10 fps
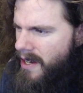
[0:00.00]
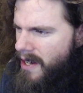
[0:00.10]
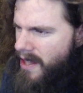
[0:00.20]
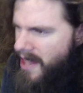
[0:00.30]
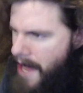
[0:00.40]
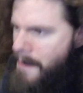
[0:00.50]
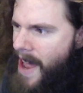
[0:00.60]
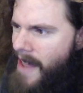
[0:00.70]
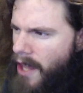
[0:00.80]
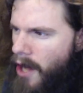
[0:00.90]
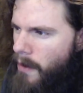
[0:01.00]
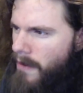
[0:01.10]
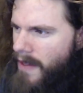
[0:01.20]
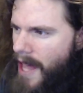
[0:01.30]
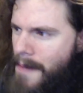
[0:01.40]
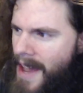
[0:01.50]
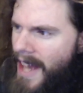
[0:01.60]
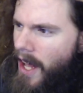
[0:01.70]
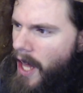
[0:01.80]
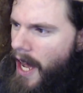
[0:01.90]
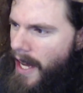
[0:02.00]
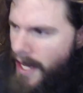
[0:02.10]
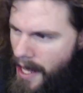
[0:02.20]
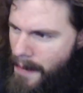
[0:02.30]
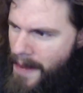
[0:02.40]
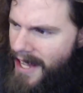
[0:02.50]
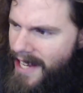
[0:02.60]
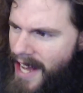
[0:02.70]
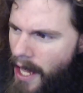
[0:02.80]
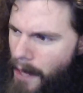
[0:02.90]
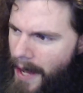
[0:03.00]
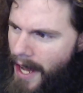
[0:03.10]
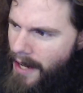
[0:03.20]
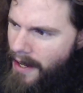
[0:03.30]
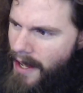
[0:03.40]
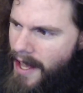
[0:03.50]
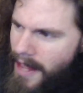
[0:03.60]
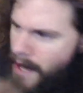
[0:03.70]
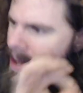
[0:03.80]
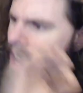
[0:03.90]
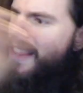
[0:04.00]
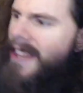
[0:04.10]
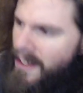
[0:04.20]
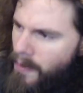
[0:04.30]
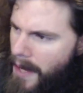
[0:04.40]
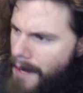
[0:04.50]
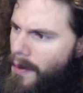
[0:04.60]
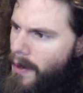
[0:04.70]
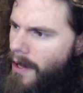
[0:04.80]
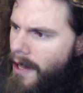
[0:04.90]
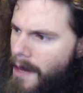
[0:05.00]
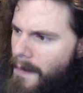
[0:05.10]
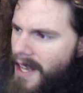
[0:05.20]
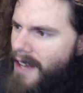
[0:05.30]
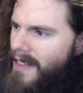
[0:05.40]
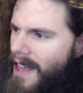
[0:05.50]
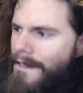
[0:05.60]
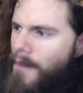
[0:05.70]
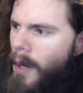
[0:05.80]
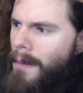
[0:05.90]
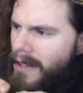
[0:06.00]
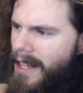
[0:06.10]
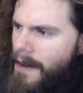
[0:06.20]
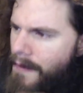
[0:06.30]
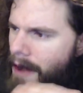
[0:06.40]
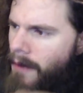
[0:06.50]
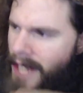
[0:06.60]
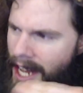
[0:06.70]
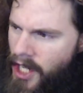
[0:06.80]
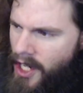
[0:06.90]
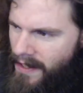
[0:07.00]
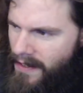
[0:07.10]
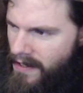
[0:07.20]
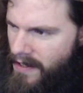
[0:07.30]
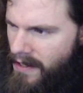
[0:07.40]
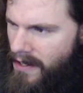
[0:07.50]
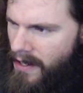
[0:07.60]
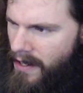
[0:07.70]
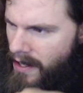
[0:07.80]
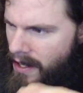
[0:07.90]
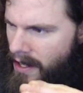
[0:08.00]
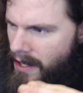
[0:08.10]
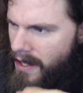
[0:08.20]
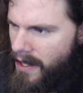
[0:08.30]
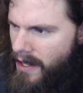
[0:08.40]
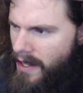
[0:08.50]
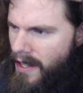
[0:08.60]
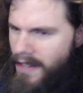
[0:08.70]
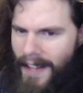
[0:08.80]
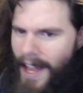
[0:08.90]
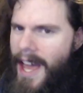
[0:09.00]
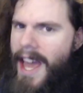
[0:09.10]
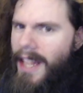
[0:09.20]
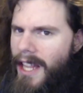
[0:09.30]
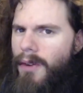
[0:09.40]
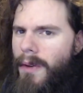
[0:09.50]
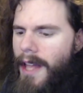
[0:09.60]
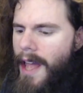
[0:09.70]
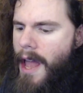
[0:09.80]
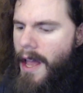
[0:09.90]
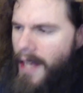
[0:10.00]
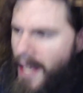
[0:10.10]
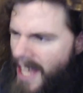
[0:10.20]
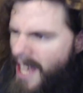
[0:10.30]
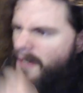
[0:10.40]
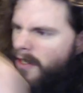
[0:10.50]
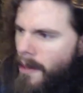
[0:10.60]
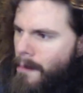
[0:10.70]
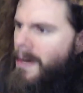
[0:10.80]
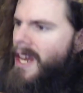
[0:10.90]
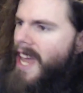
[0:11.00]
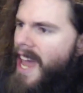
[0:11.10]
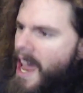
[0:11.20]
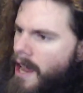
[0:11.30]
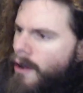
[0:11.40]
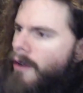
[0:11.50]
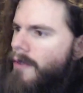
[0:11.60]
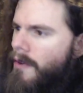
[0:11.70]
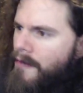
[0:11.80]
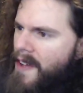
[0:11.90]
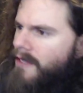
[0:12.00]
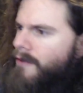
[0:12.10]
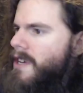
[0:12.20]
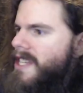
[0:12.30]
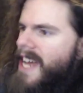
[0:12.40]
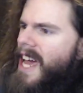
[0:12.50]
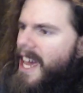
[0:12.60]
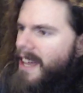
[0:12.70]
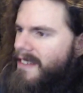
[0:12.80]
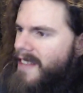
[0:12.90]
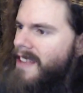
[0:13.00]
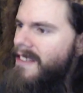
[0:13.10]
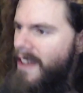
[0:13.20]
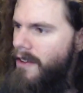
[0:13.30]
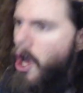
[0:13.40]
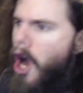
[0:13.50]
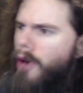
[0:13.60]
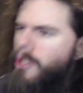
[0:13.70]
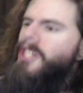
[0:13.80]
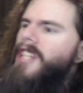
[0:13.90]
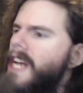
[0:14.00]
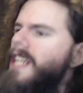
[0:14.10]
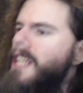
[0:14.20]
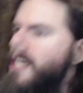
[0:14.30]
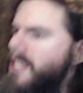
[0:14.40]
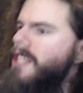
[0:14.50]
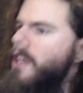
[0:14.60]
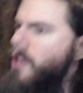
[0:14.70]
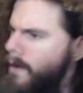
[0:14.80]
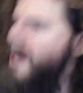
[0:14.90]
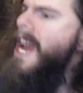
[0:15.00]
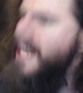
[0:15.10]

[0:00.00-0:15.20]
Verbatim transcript: They made those. They made Al Qaeda. They made the Taliban. They made these people because they formed their foundations. The CIA literally gives them money hand over fist for decades and then says, "Oh shit, this is a threat."